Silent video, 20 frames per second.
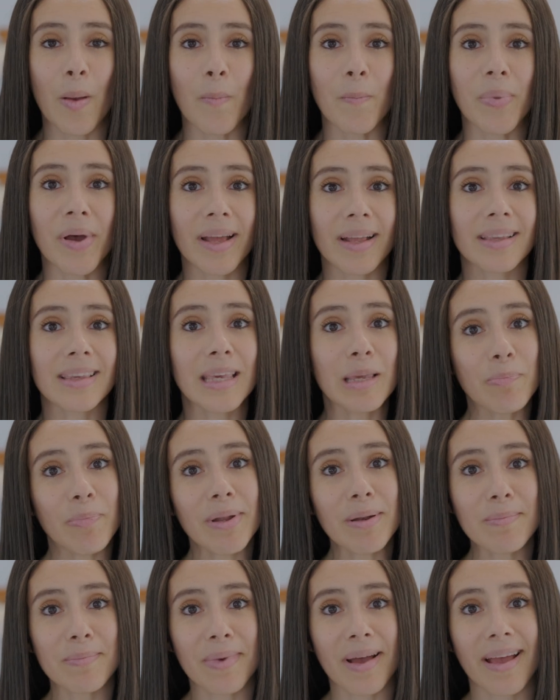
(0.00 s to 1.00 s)
But keep
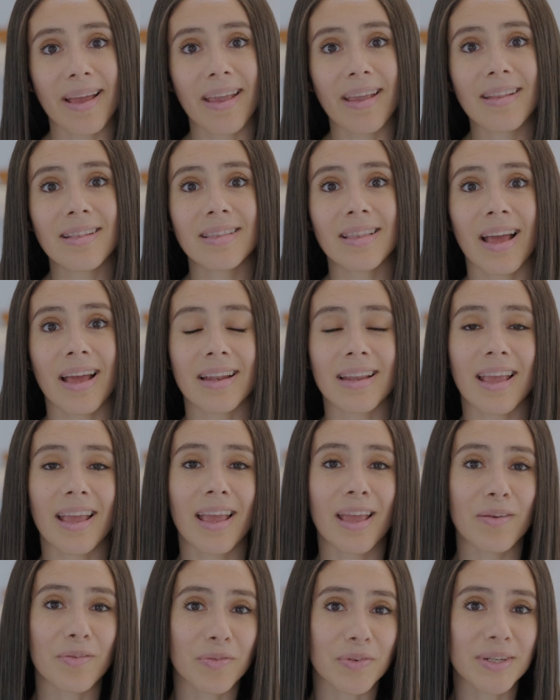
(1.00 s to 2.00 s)
in mind that
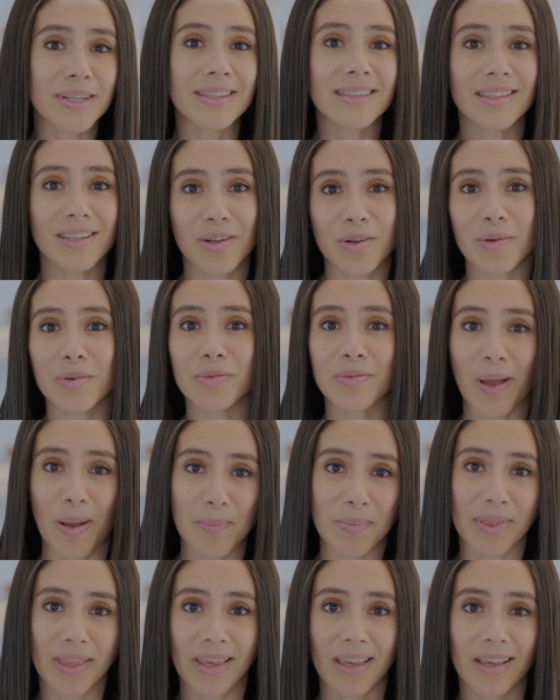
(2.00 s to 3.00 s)
every single
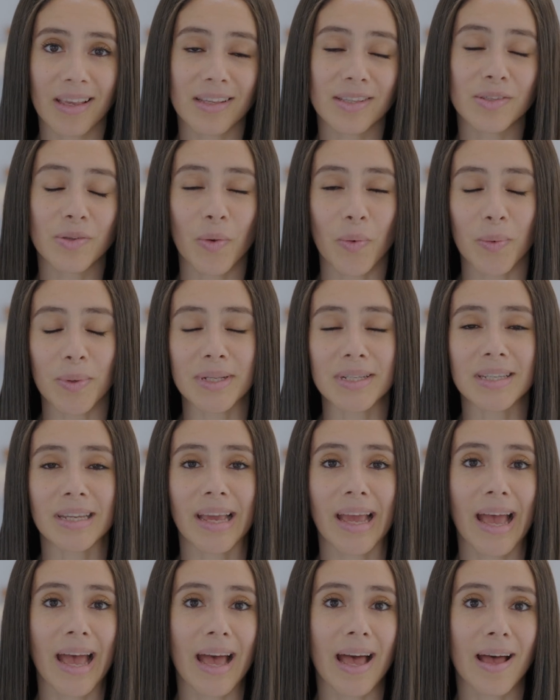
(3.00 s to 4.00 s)
family is going to
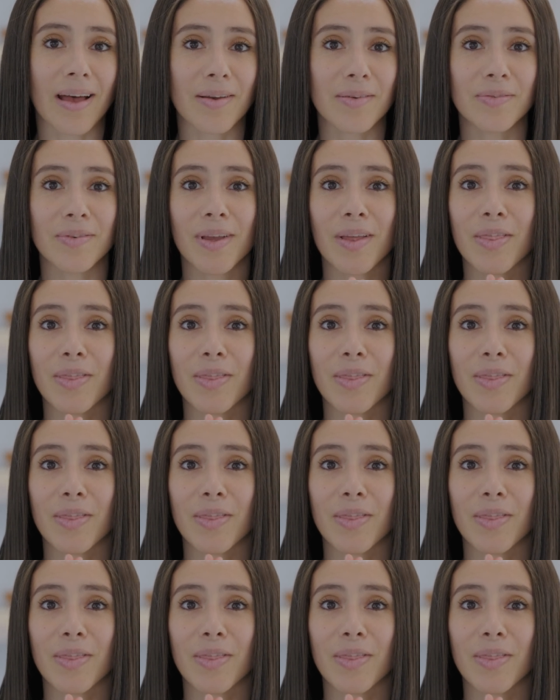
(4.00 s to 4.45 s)
have